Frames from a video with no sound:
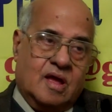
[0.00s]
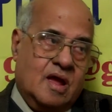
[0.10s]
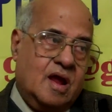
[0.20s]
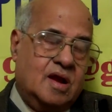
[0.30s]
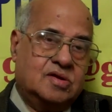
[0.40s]

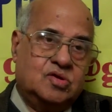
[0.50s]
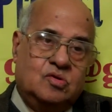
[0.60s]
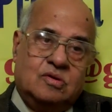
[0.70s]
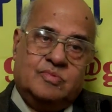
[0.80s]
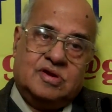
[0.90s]
and you
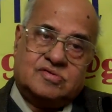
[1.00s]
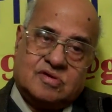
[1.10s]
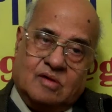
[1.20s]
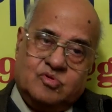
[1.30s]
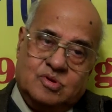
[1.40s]
will be in
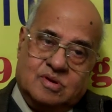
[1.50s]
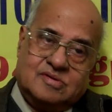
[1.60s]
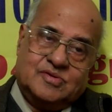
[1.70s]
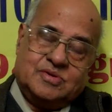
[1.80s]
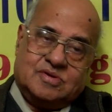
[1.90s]
trouble.
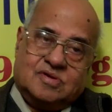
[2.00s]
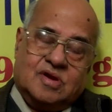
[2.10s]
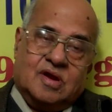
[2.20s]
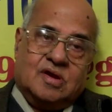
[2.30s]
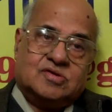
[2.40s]
Mm.
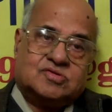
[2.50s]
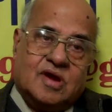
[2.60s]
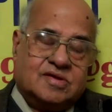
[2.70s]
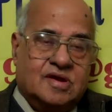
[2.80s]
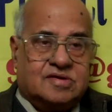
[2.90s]
So
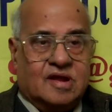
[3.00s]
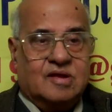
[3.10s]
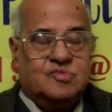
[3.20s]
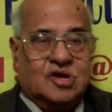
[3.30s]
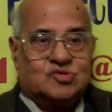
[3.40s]
at that
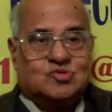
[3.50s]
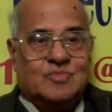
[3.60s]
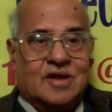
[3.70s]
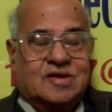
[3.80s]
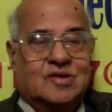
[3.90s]
time he has to
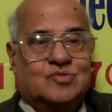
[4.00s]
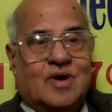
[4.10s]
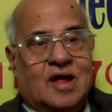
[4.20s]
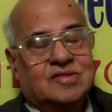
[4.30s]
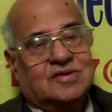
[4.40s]
migrate to
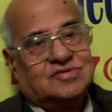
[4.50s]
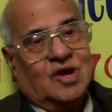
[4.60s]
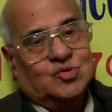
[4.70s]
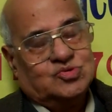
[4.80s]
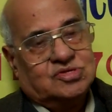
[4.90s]
other's
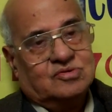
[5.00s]
house.